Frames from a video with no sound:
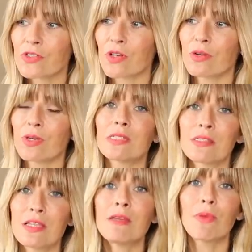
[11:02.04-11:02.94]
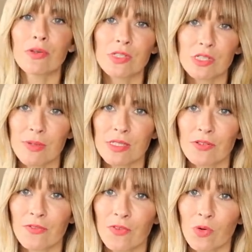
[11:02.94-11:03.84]
so it's the most
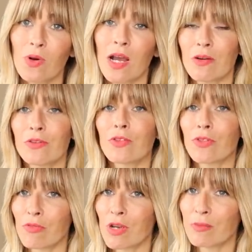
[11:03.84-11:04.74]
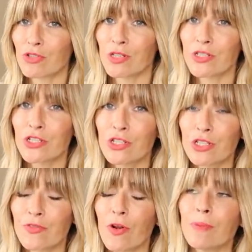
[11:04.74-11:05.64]
expensive floor out of the three I'm trying to
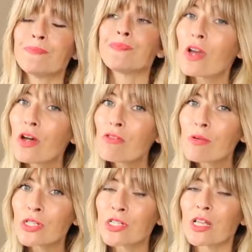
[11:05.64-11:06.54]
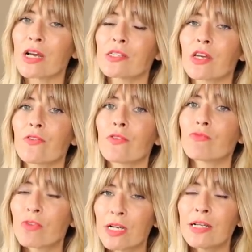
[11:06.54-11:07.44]
choose from. The other option to that is going for
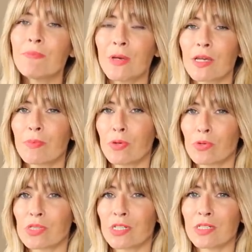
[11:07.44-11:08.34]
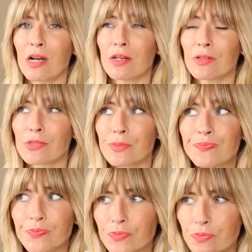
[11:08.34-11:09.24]
really big porcelain tiles.
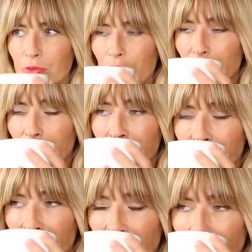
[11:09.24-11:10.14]
And